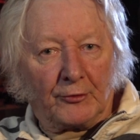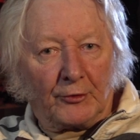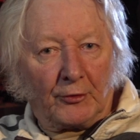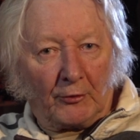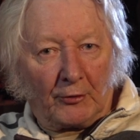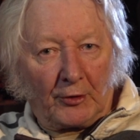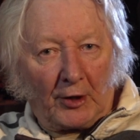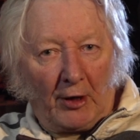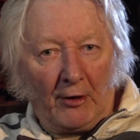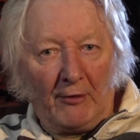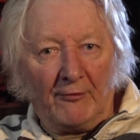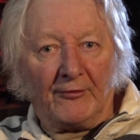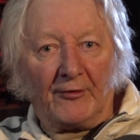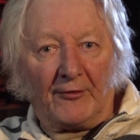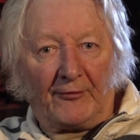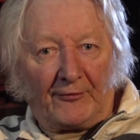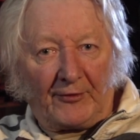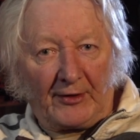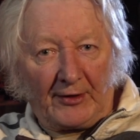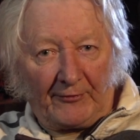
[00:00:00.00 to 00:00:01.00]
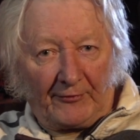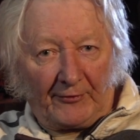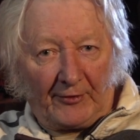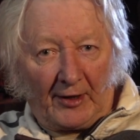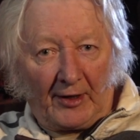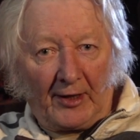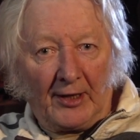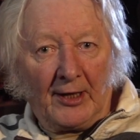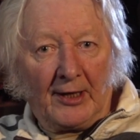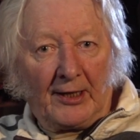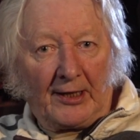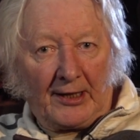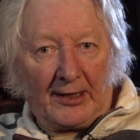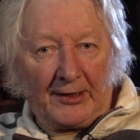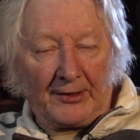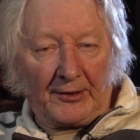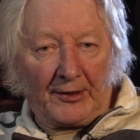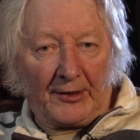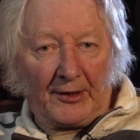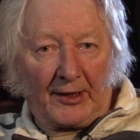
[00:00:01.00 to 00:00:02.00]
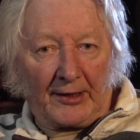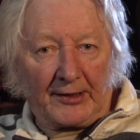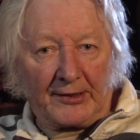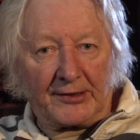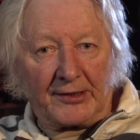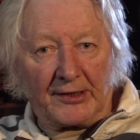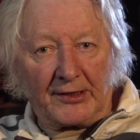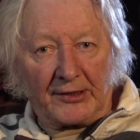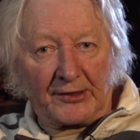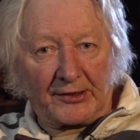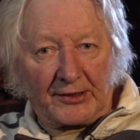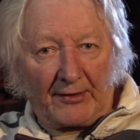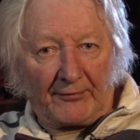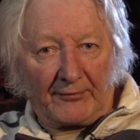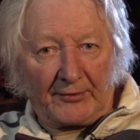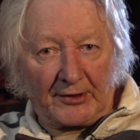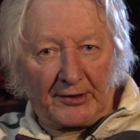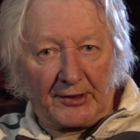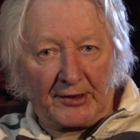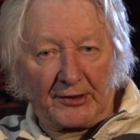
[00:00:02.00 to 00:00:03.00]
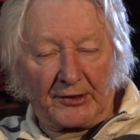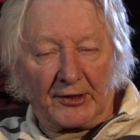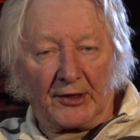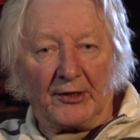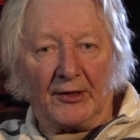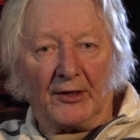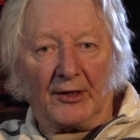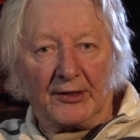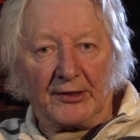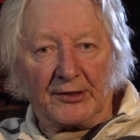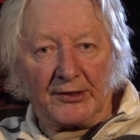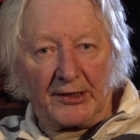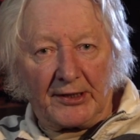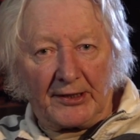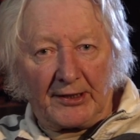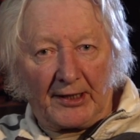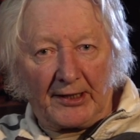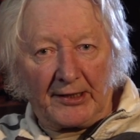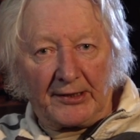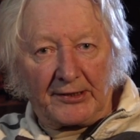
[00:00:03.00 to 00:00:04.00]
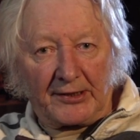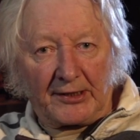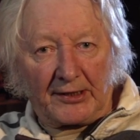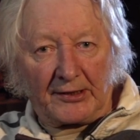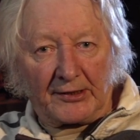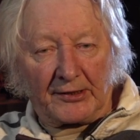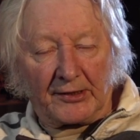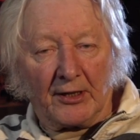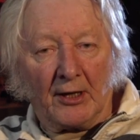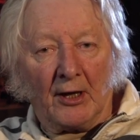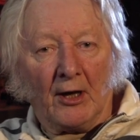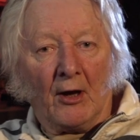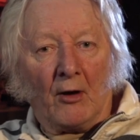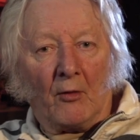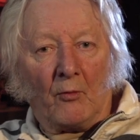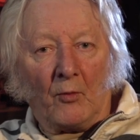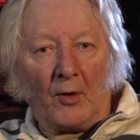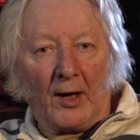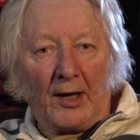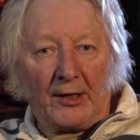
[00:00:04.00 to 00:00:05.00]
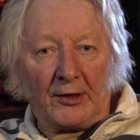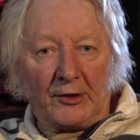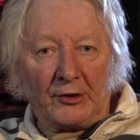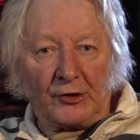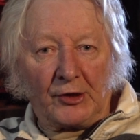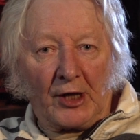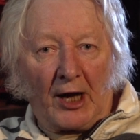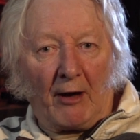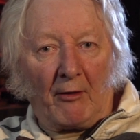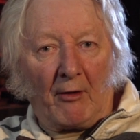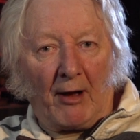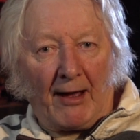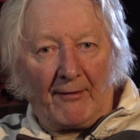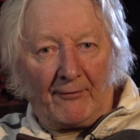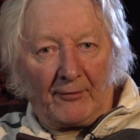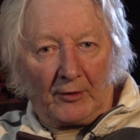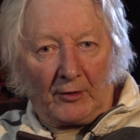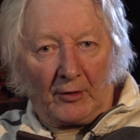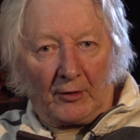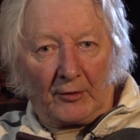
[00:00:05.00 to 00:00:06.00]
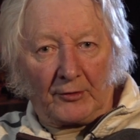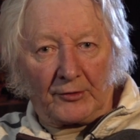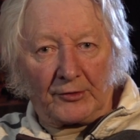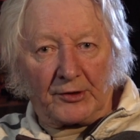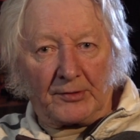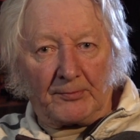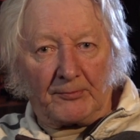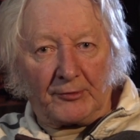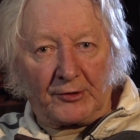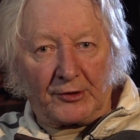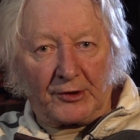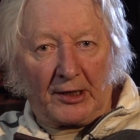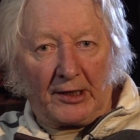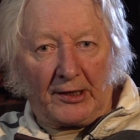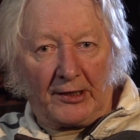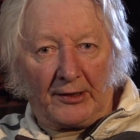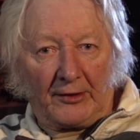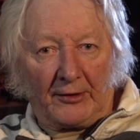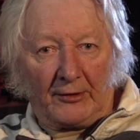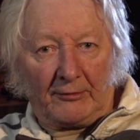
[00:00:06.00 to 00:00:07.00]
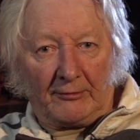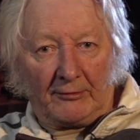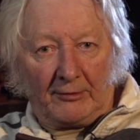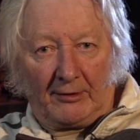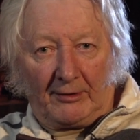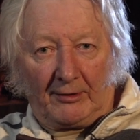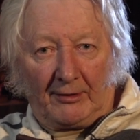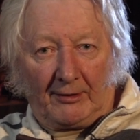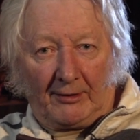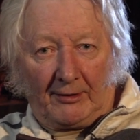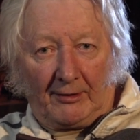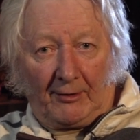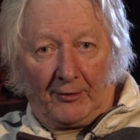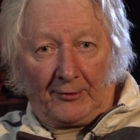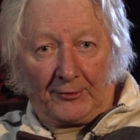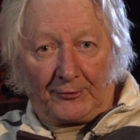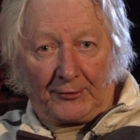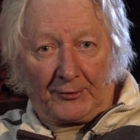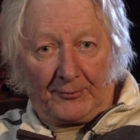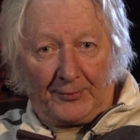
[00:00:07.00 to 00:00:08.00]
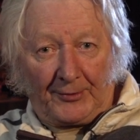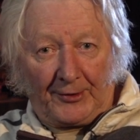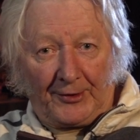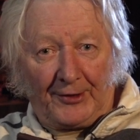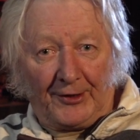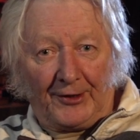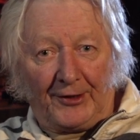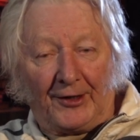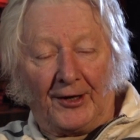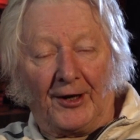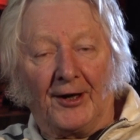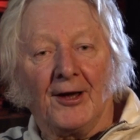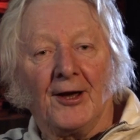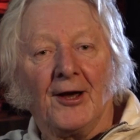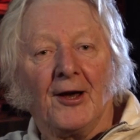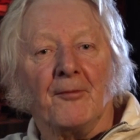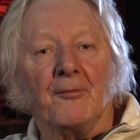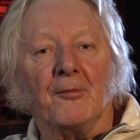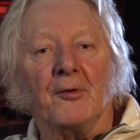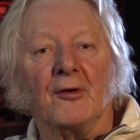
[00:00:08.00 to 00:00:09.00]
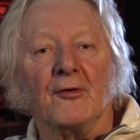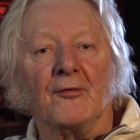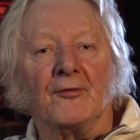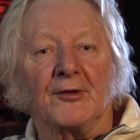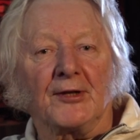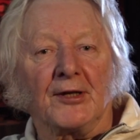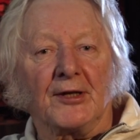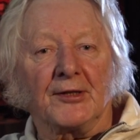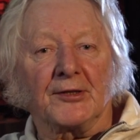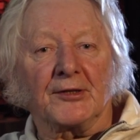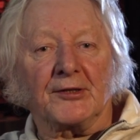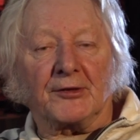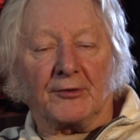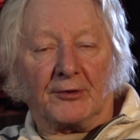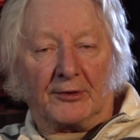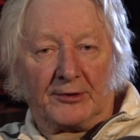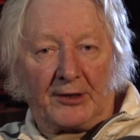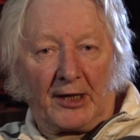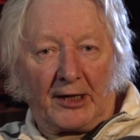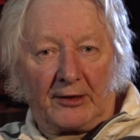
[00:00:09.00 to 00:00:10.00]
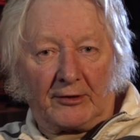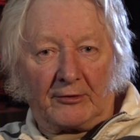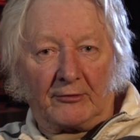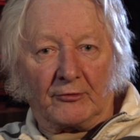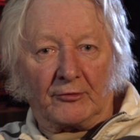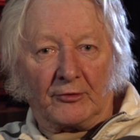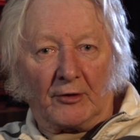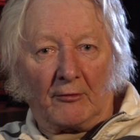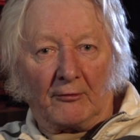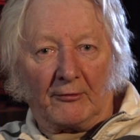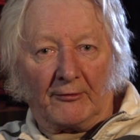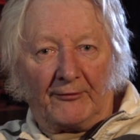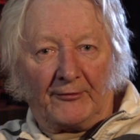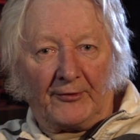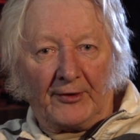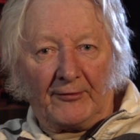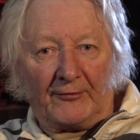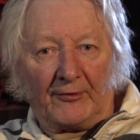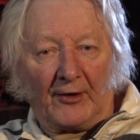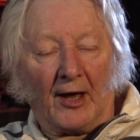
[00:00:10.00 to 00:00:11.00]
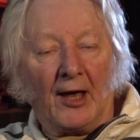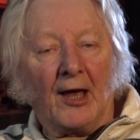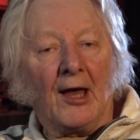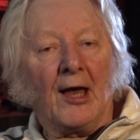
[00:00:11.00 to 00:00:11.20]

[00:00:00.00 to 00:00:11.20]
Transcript: took over FIFA in the 1970s and 1980s when João Havelange, the Brazilian entrepreneur, moved in to take control of FIFA.